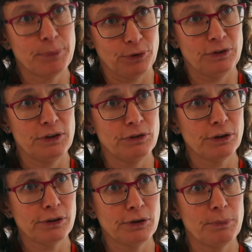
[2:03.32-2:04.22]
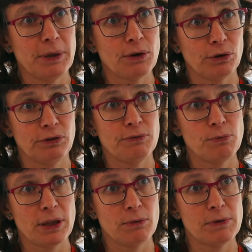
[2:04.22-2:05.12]
procedures, because if
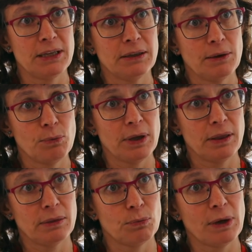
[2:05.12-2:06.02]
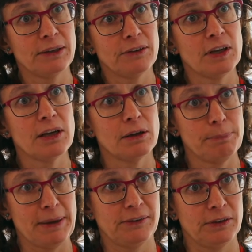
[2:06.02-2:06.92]
with one single
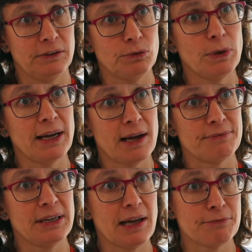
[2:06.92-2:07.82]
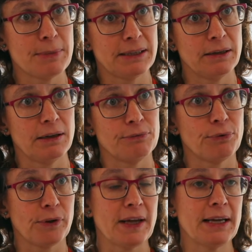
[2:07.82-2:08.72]
passage we have enough material
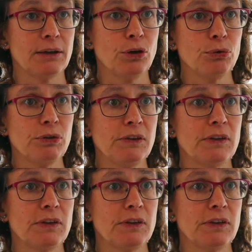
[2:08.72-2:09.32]
for diagnosis,